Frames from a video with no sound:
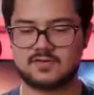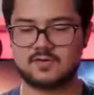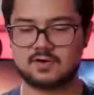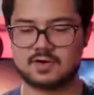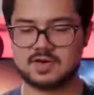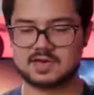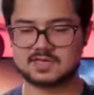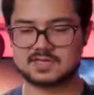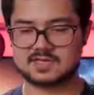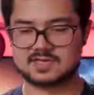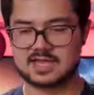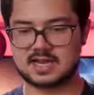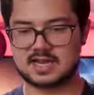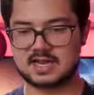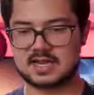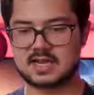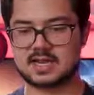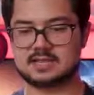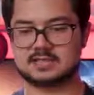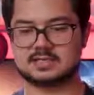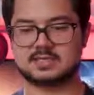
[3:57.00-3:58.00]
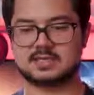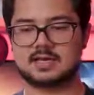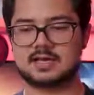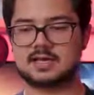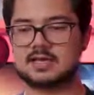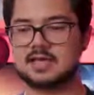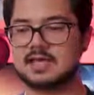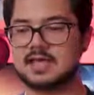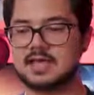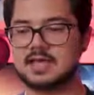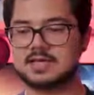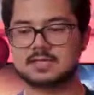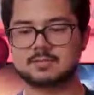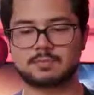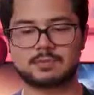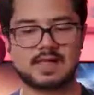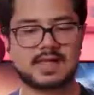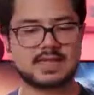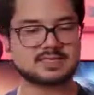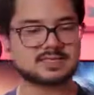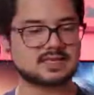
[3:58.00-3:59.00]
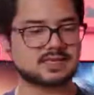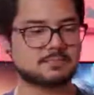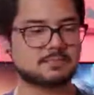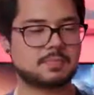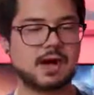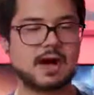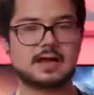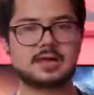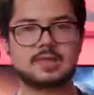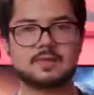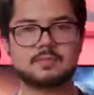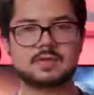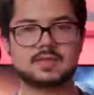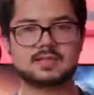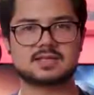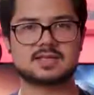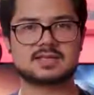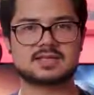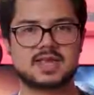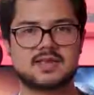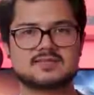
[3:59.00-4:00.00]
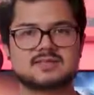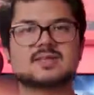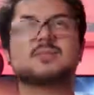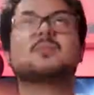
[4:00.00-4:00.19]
Very nice. It's kind of got, uh, it's a plastic body, but it does have